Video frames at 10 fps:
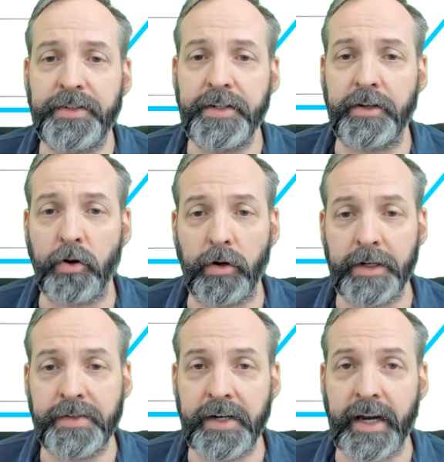we see the total
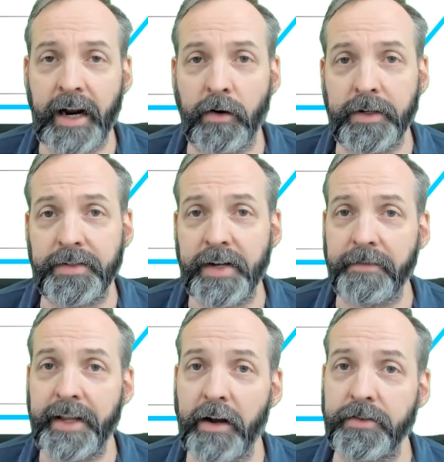incident count is
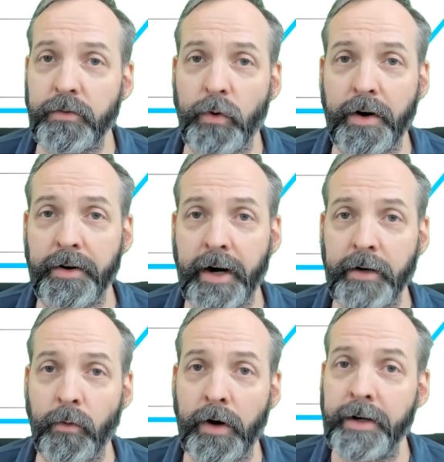
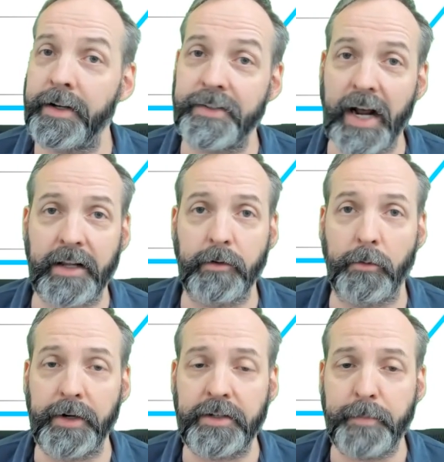7,191, exactly
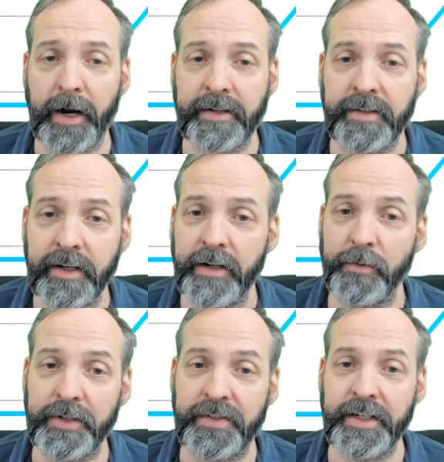what we expect
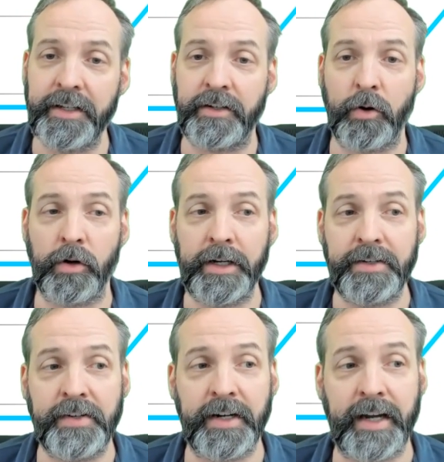we see the total
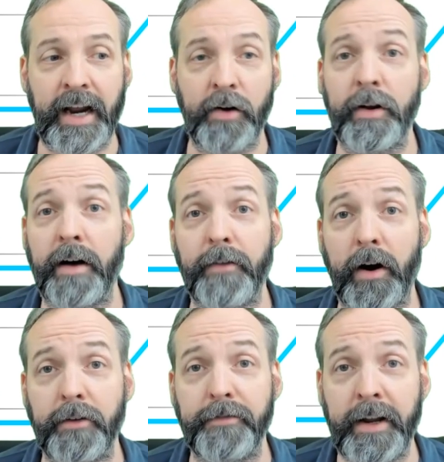incident count of
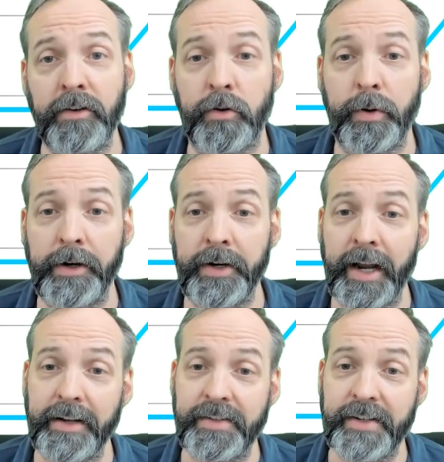our fail
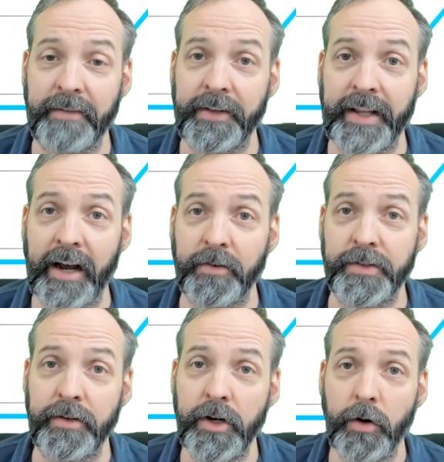query as
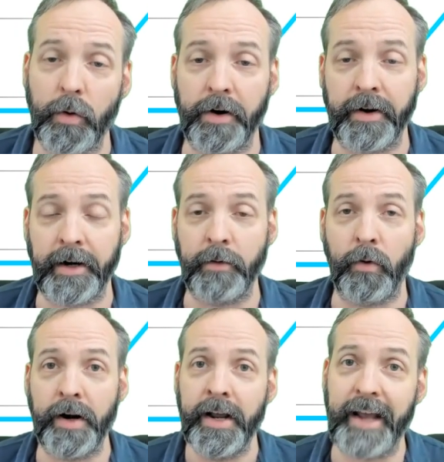
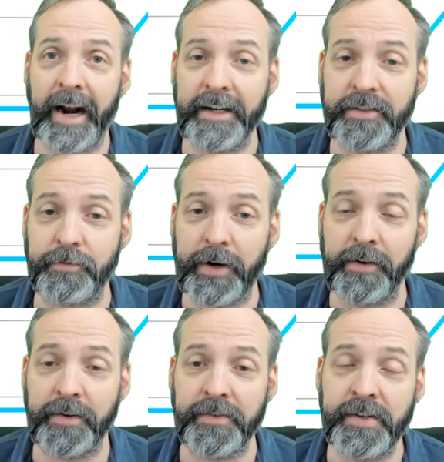7,191. That is
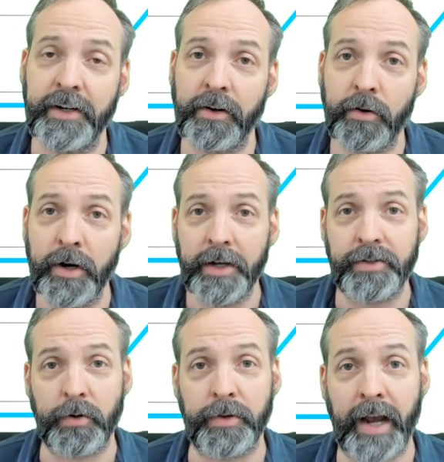greater than zero,
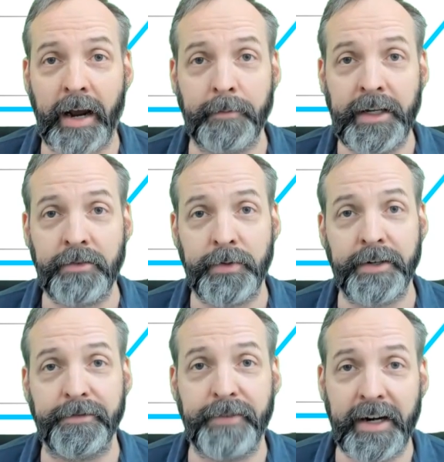so that means we
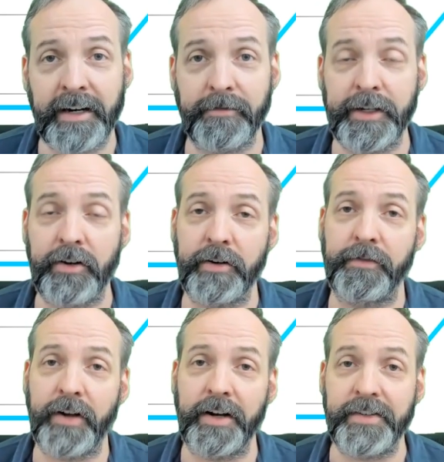definitively could
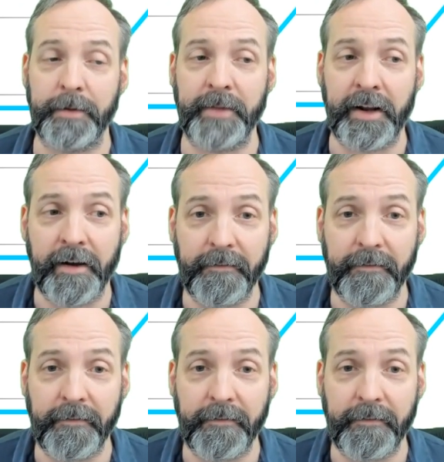have done something